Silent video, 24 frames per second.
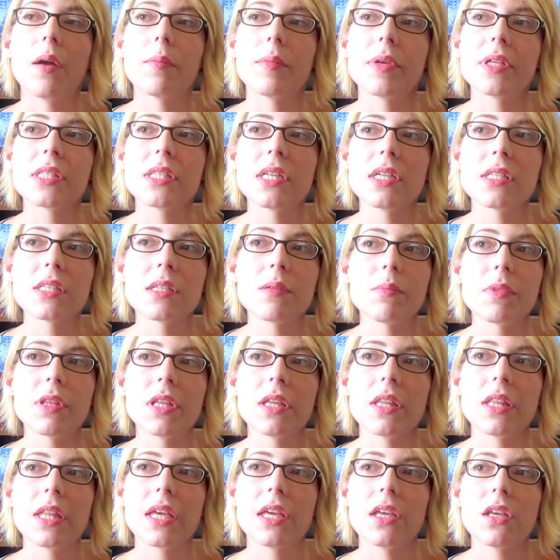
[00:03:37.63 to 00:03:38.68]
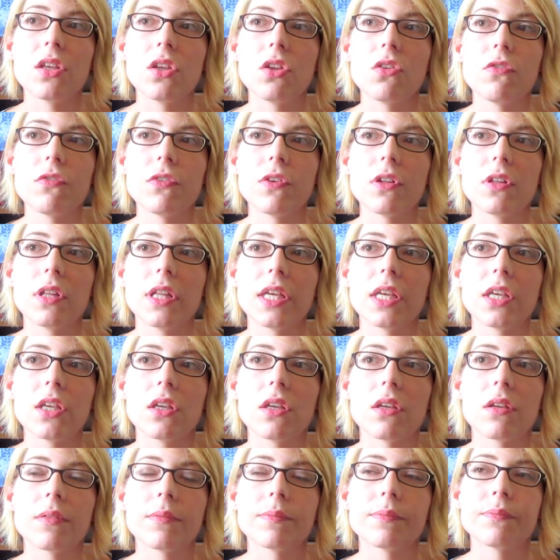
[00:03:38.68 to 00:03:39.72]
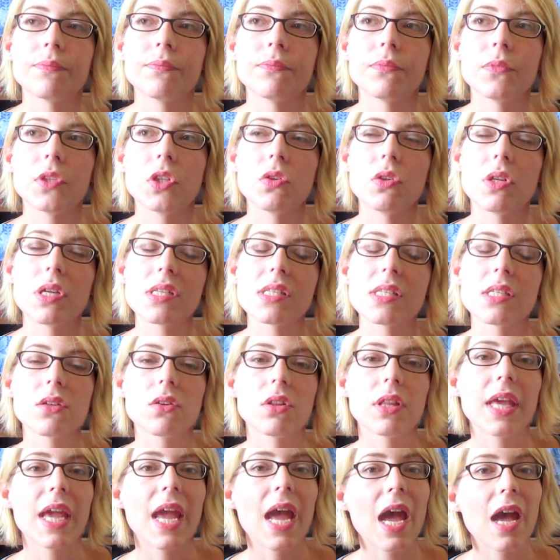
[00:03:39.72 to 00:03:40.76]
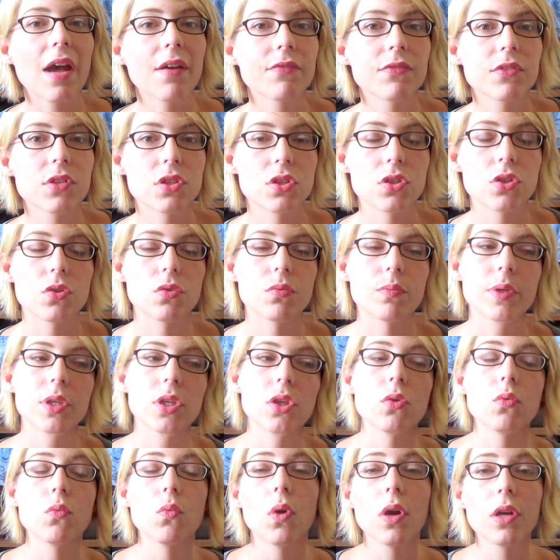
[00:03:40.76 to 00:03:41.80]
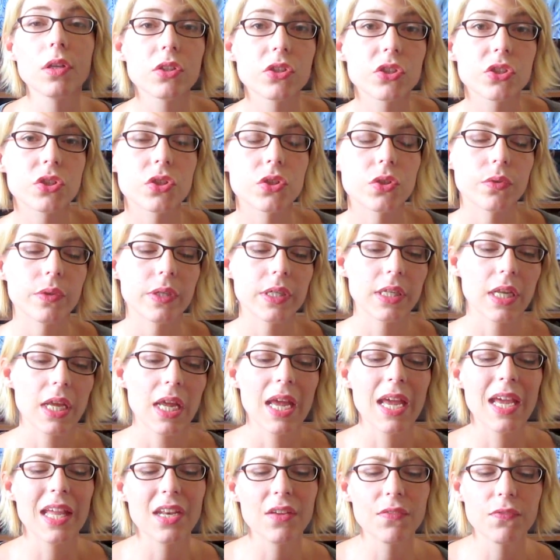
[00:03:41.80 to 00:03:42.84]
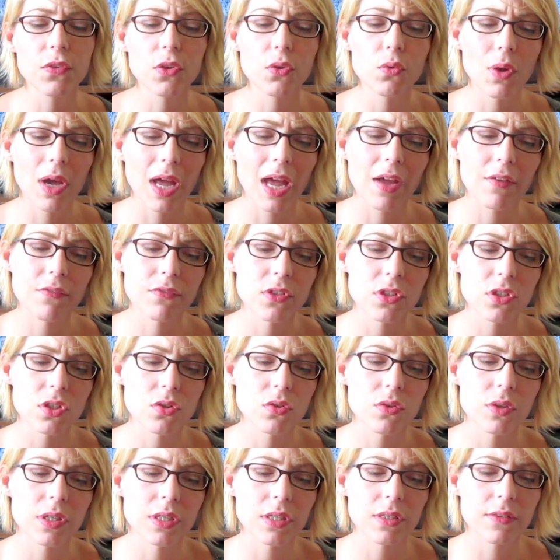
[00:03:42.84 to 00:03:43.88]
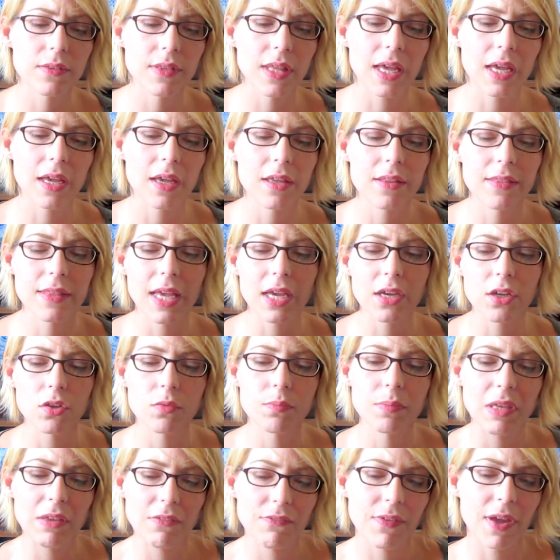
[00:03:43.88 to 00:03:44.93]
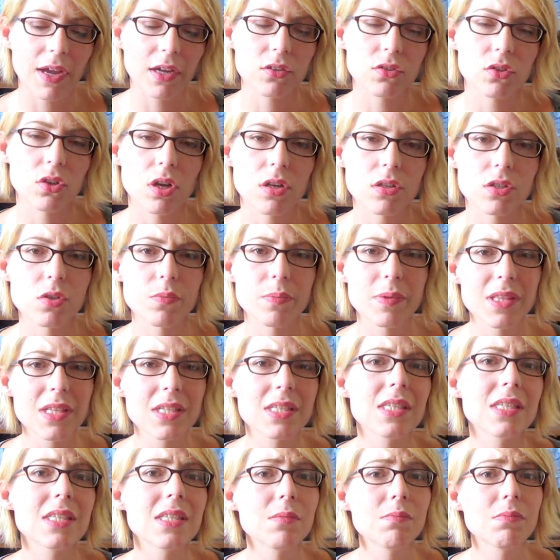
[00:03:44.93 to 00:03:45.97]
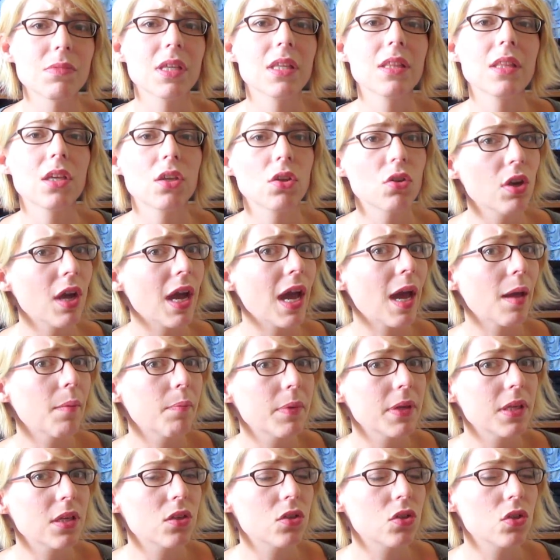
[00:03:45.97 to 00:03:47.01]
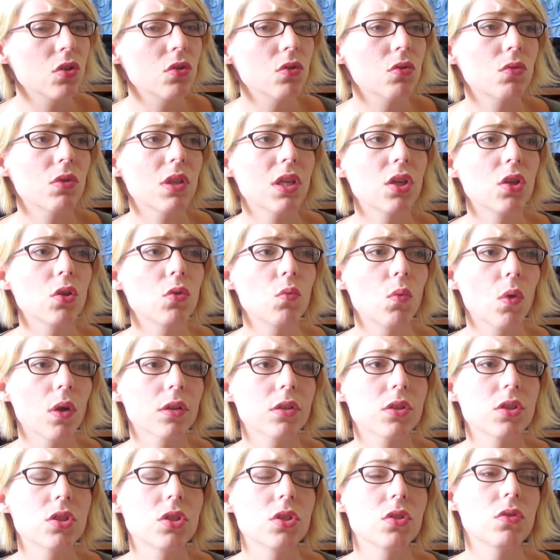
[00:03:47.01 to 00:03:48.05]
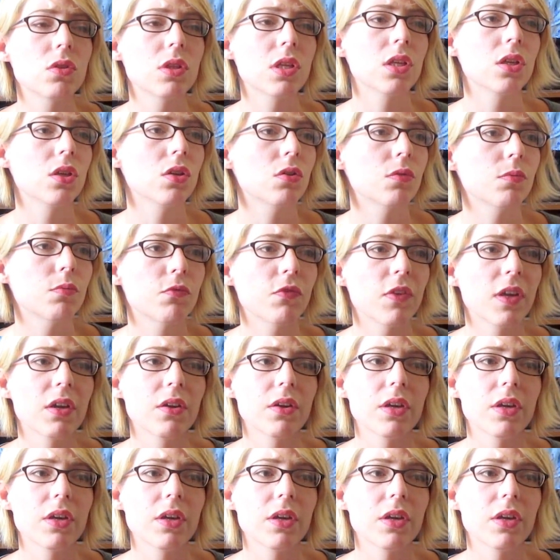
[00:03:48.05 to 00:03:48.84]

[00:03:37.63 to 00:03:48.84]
It's not something that you feel like you necessarily have to do, but you want to do it. And if you have to do it, that could be a factor also. But this is something that you're happy to do, that you want to do, that you've